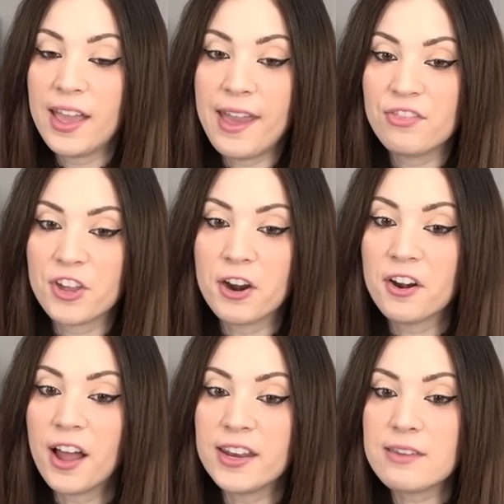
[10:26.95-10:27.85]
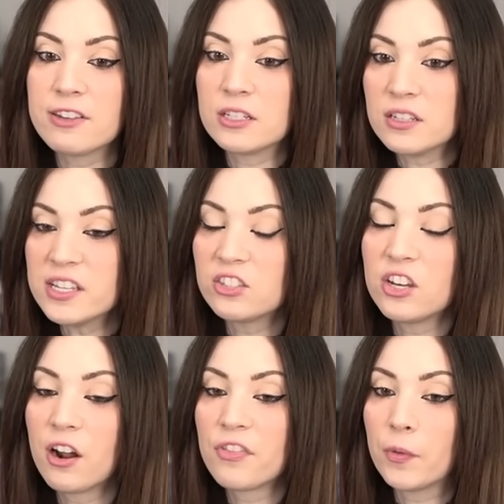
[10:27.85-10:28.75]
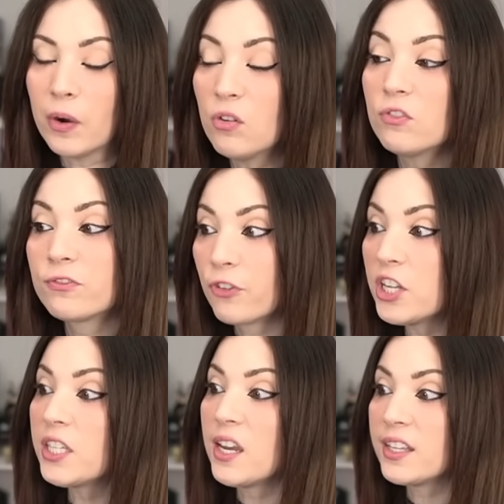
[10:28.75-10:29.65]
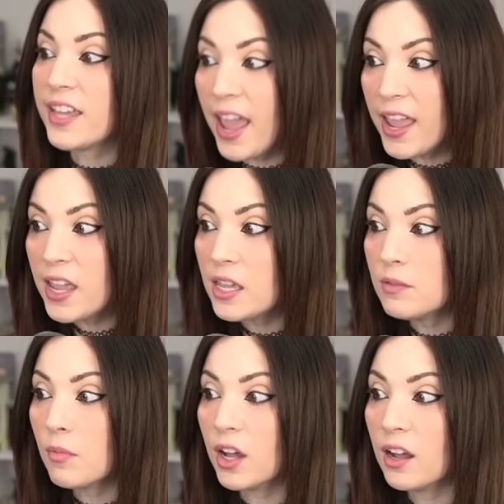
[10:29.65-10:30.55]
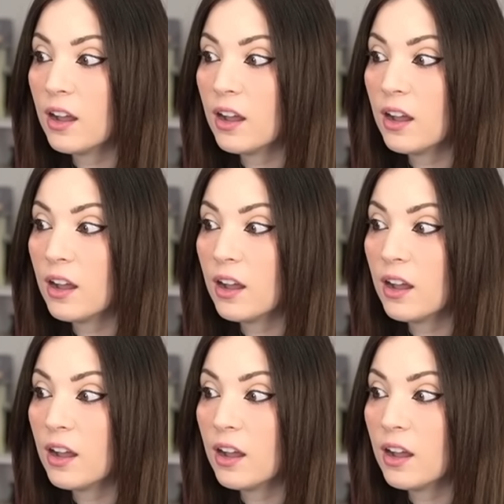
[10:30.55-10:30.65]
and they're not even listed on their own freaking game